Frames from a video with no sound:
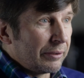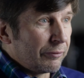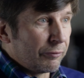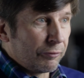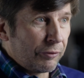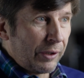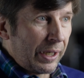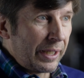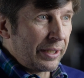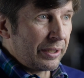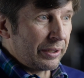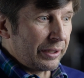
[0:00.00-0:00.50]
And
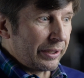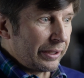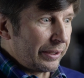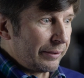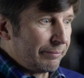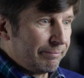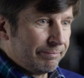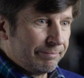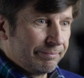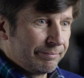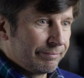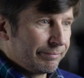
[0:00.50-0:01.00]
frankly,
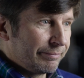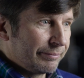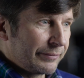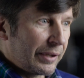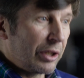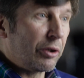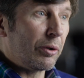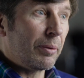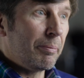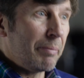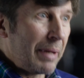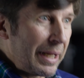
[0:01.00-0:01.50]

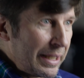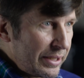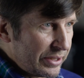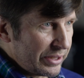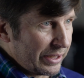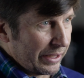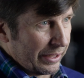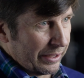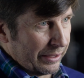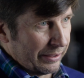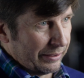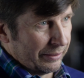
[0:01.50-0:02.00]
they're
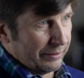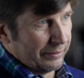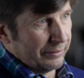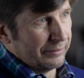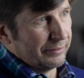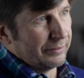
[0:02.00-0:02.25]
amazing.